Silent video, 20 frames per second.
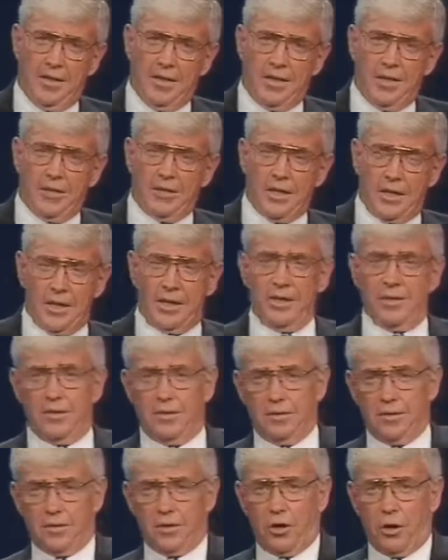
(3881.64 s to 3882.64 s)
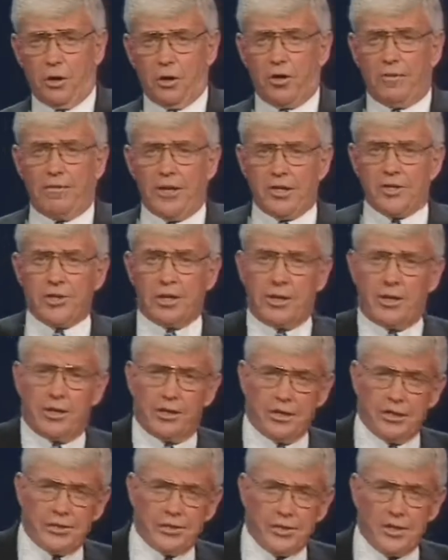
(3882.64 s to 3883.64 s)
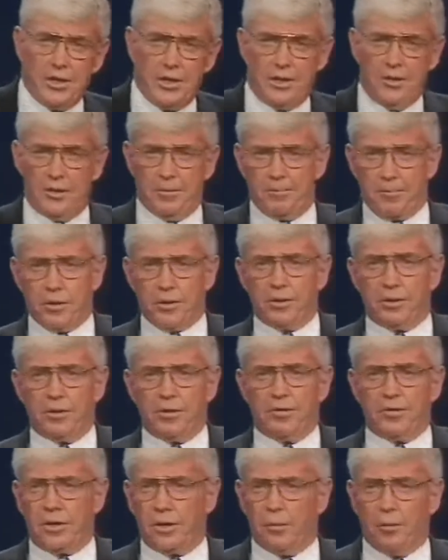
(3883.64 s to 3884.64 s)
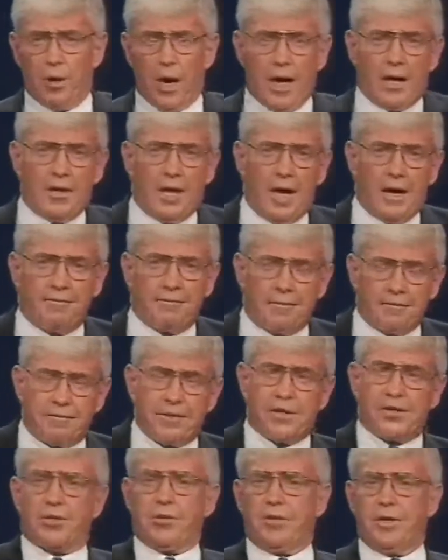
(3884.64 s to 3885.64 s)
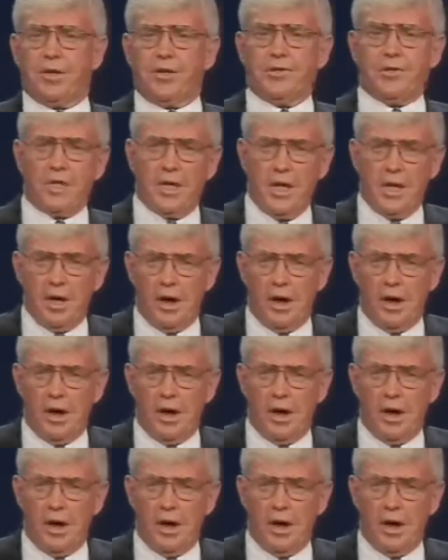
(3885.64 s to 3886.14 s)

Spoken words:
The Corps of Engineers, the Bureau of Wildlife and Fisheries,